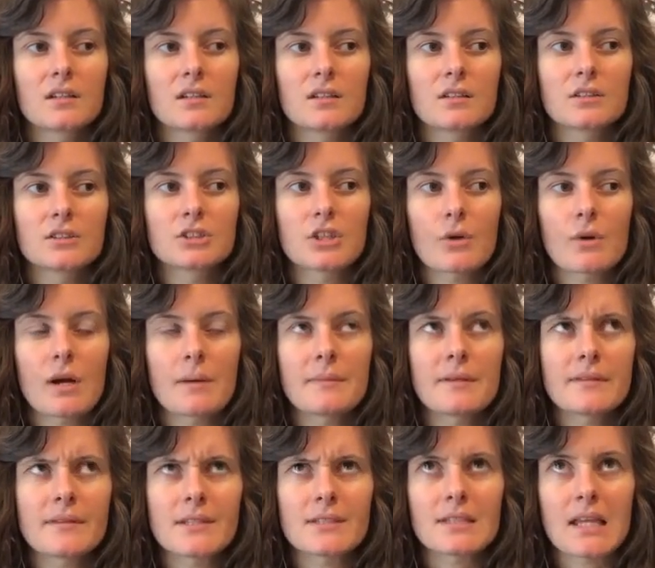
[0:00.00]
So I'm
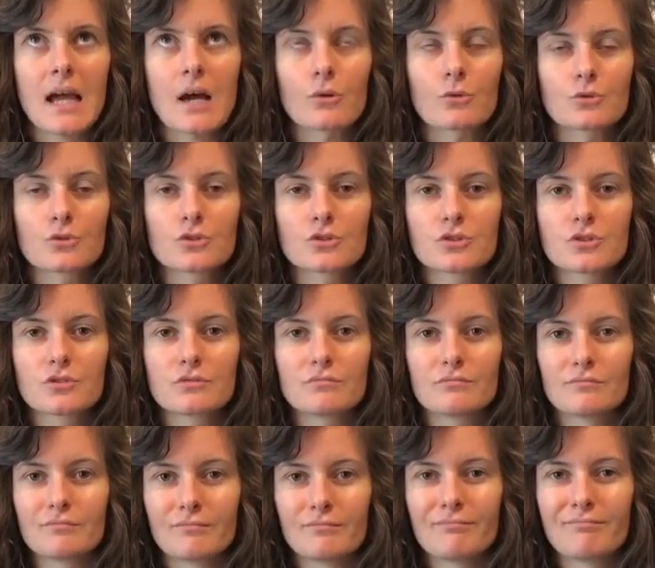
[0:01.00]
in this house
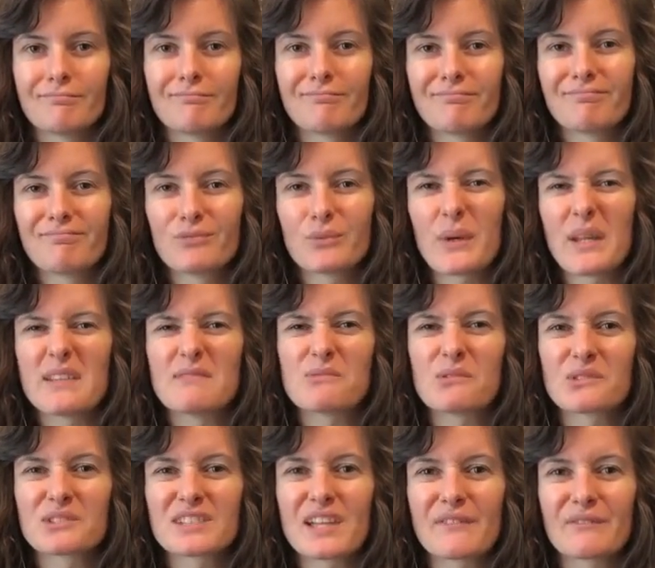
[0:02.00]

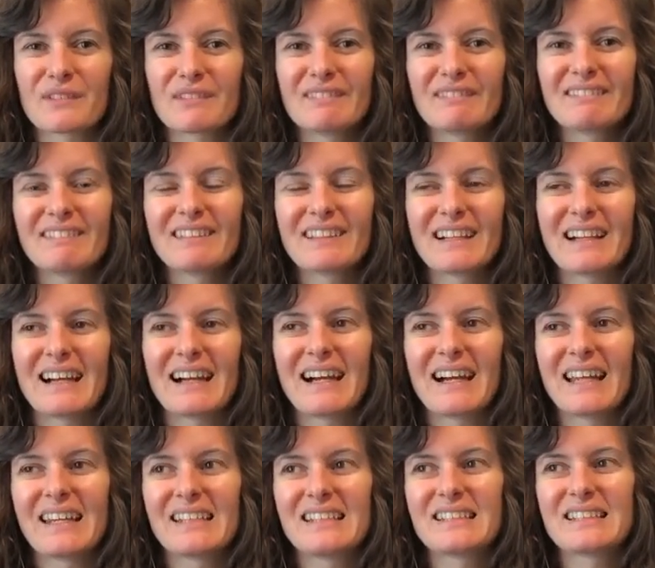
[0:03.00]
24/7,
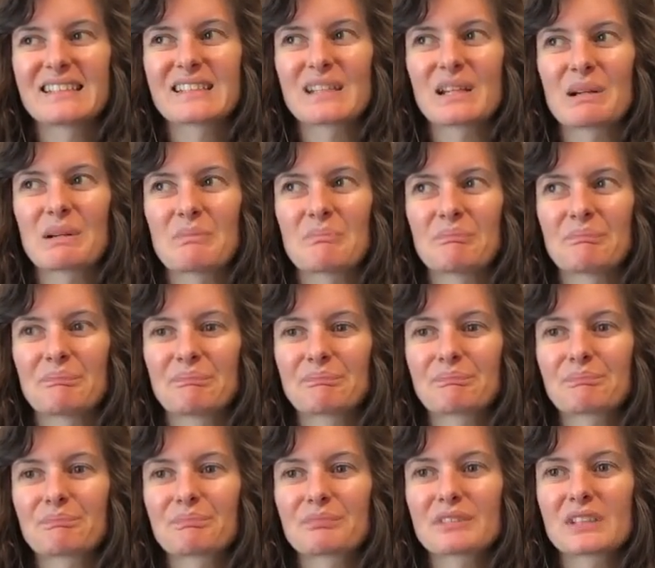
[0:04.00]
and
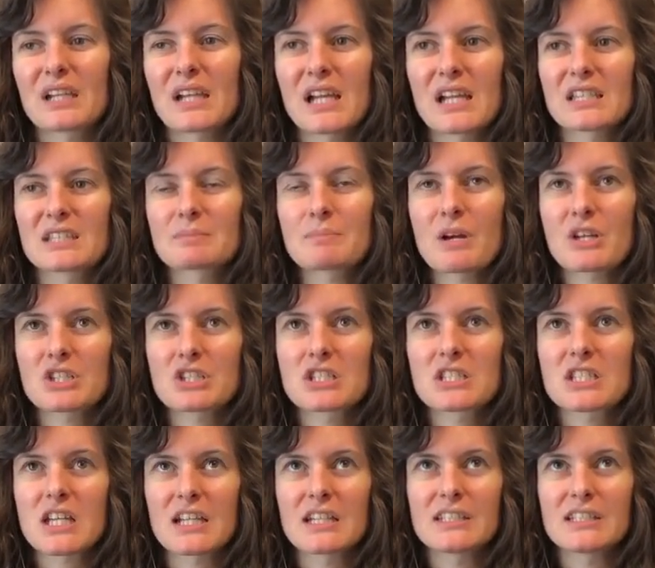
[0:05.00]
as much
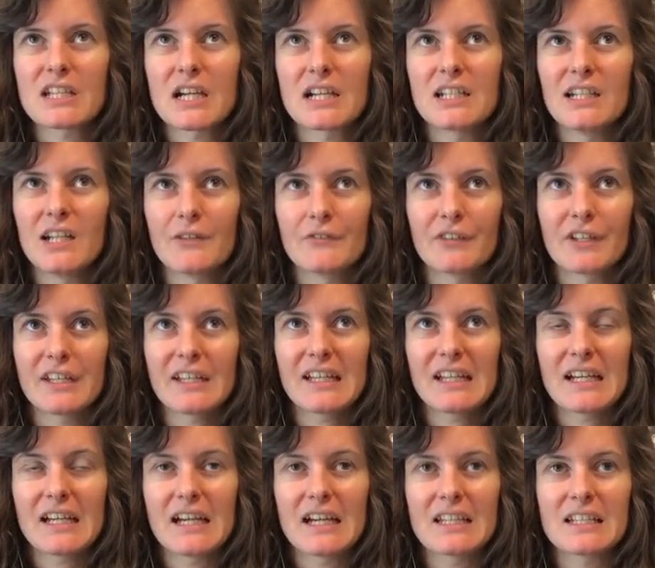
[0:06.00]
as I love
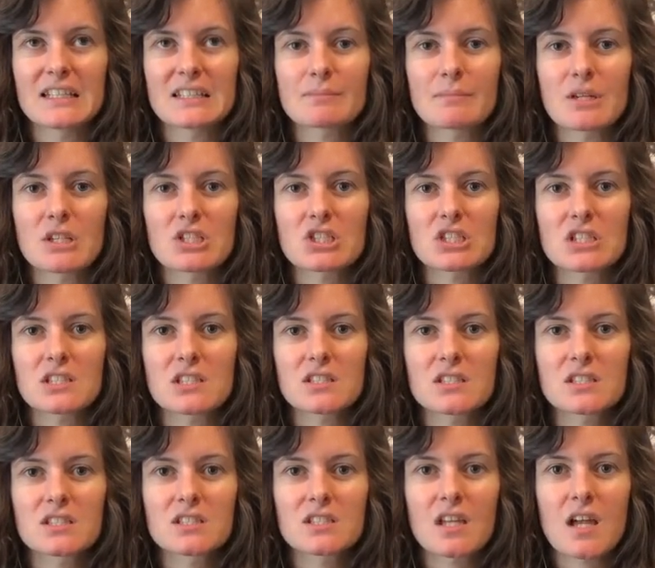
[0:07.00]
it, and as much
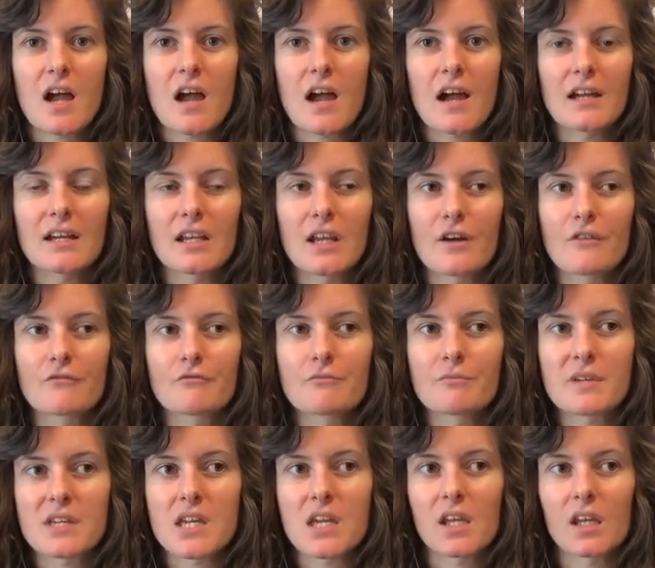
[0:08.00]
as I love
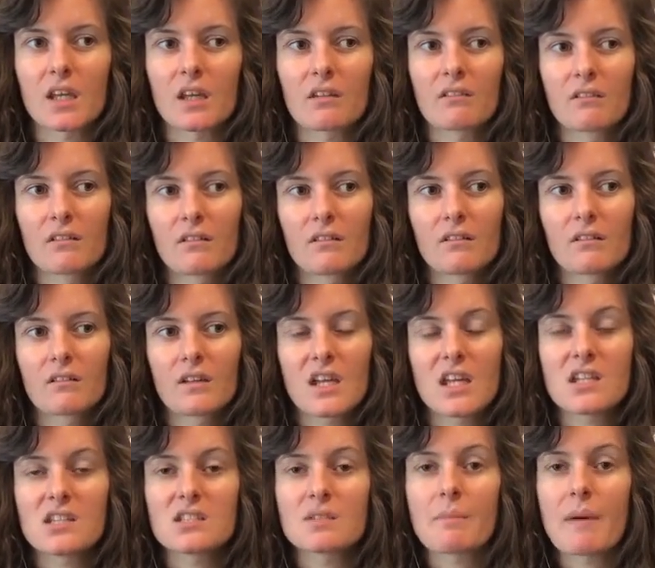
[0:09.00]
being
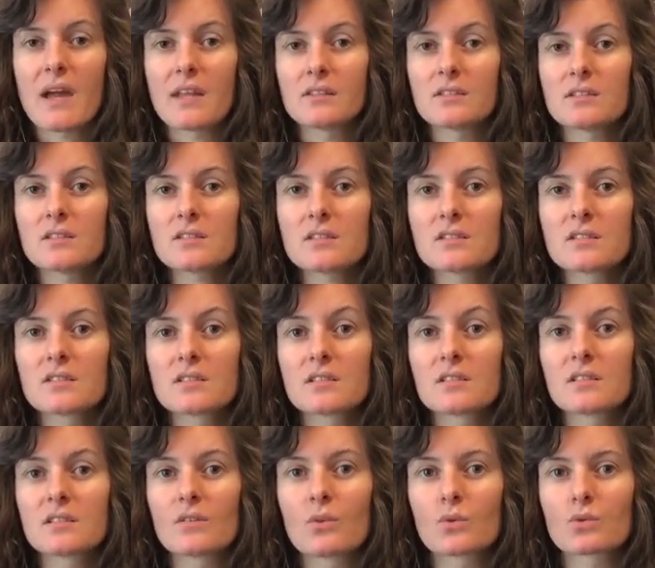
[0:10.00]
independent,
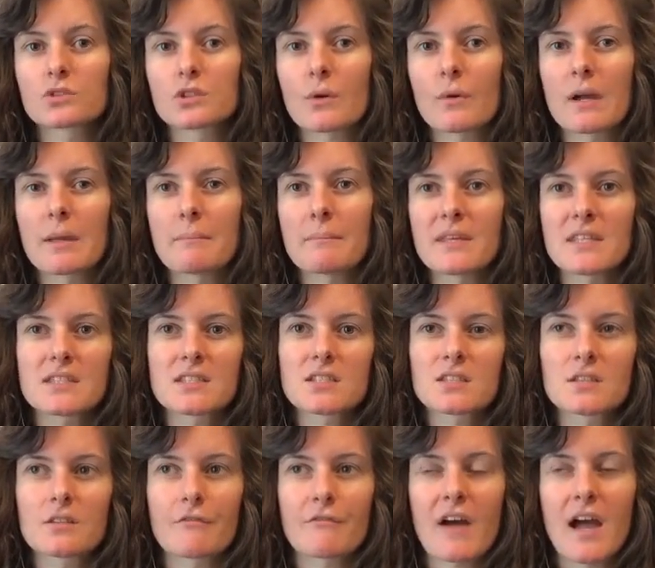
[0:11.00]
also I
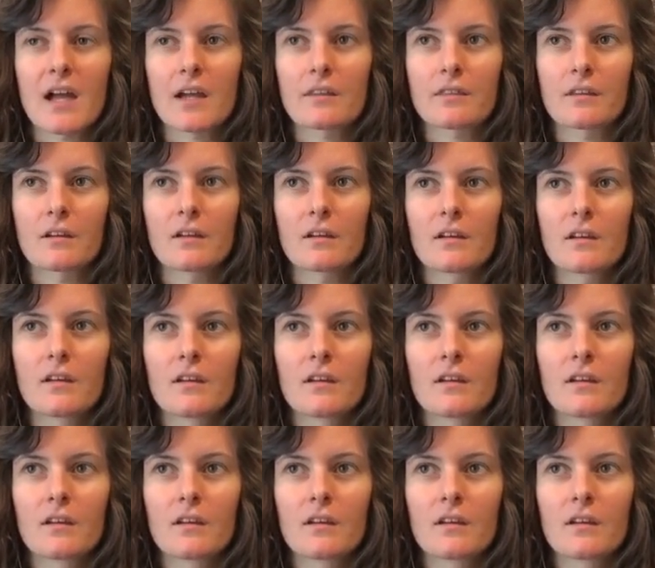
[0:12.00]
miss the fact that